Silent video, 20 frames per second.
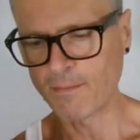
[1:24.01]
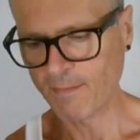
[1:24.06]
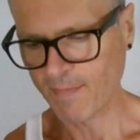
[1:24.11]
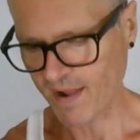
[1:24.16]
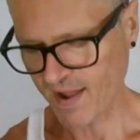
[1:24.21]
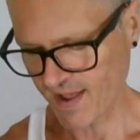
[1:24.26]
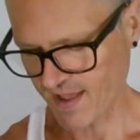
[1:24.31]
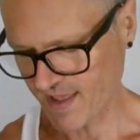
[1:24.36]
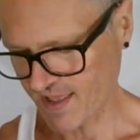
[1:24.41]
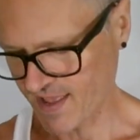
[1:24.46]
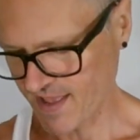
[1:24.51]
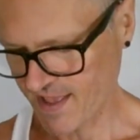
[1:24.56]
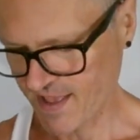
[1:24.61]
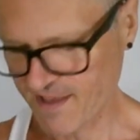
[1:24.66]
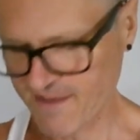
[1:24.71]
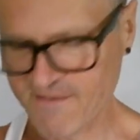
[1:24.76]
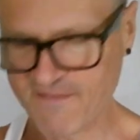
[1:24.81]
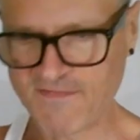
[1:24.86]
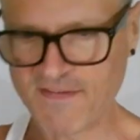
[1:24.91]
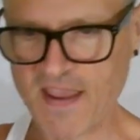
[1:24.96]
My
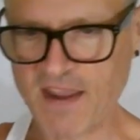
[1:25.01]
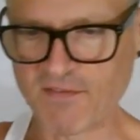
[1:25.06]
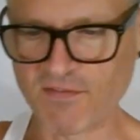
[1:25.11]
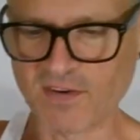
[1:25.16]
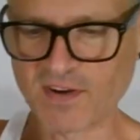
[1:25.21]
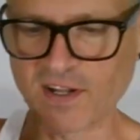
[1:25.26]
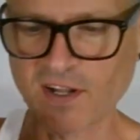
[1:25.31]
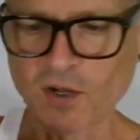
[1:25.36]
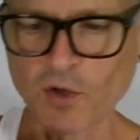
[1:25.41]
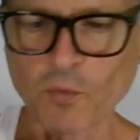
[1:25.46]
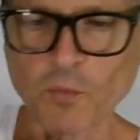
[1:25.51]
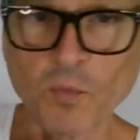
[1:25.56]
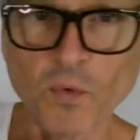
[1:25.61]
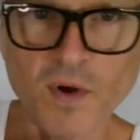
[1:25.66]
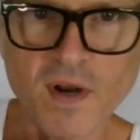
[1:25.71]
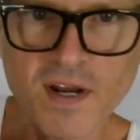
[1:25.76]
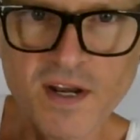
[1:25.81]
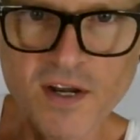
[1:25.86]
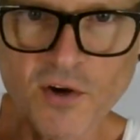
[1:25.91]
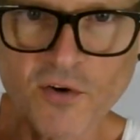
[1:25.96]
favorite little
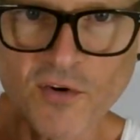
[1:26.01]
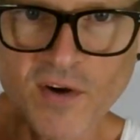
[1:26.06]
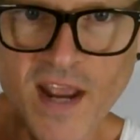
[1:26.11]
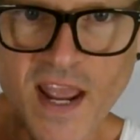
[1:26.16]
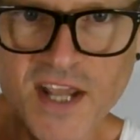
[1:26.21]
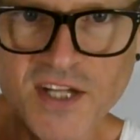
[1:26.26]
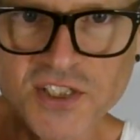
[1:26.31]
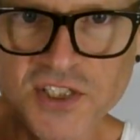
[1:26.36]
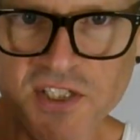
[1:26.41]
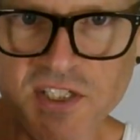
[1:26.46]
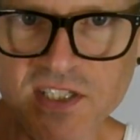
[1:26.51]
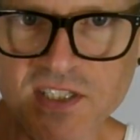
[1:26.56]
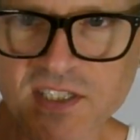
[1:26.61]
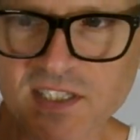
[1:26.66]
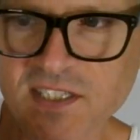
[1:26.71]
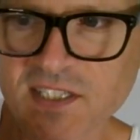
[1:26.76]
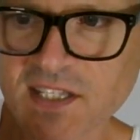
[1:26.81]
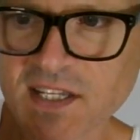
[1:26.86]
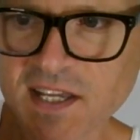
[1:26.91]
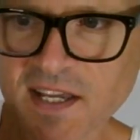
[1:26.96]
wooden
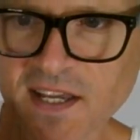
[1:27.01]
creations.